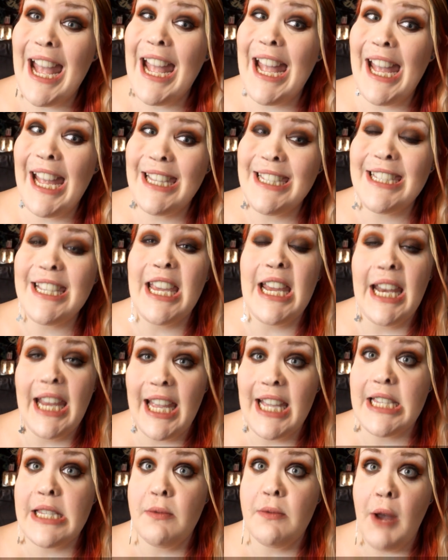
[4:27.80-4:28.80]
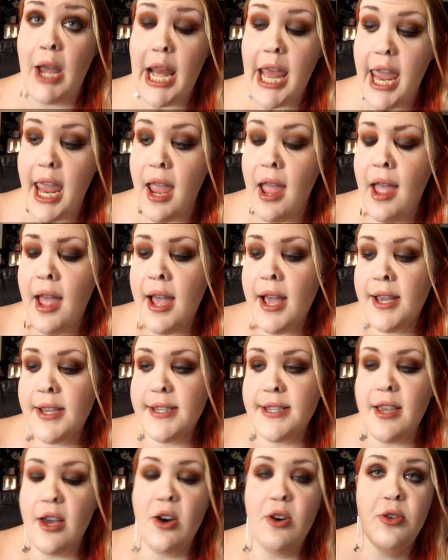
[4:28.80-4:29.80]
it's gonna get sweaty.
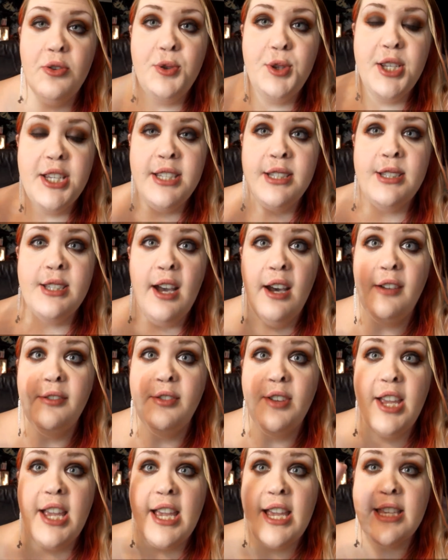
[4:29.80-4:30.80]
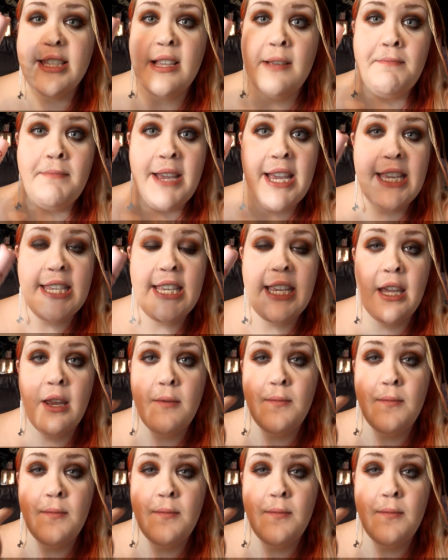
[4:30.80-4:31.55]
So this stuff is amazing.